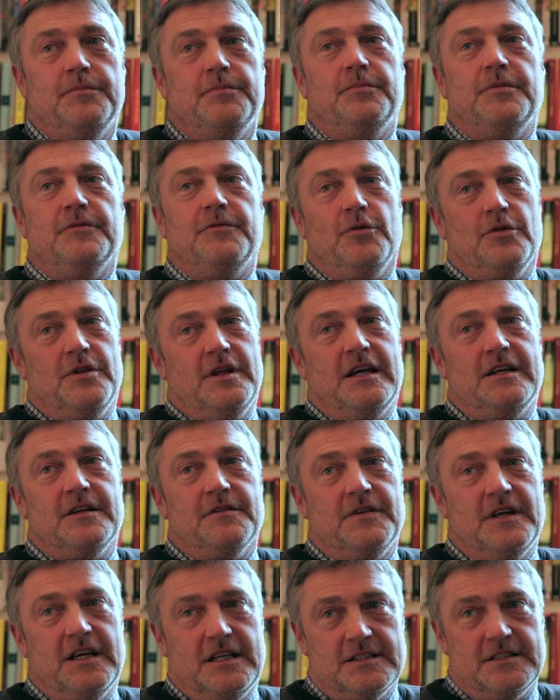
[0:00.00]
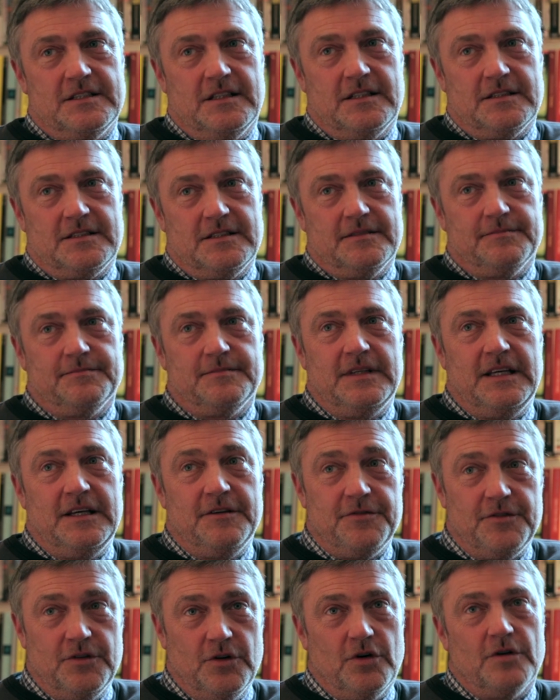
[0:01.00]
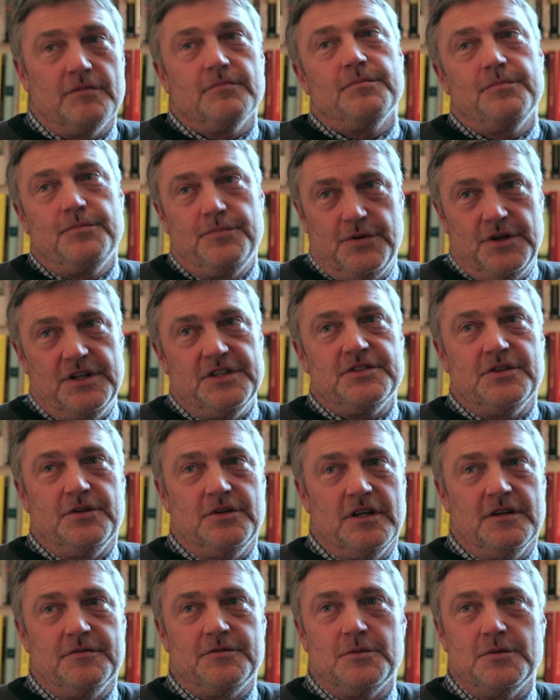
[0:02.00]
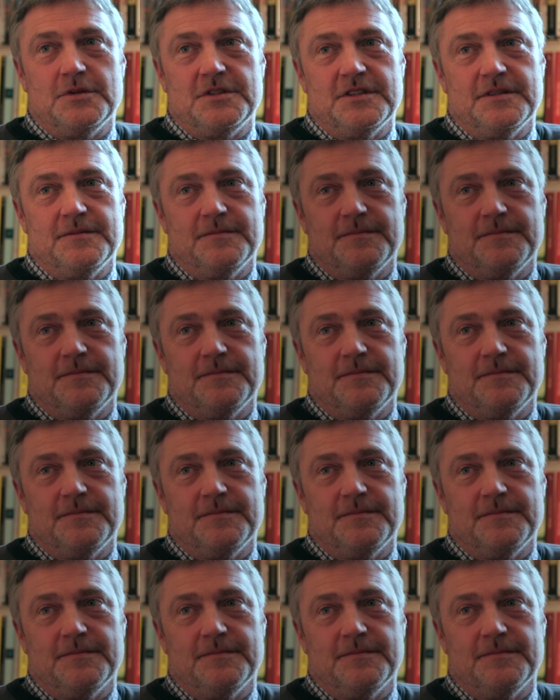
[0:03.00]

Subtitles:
before the end of Kickstarter, if not pretty soon afterwards.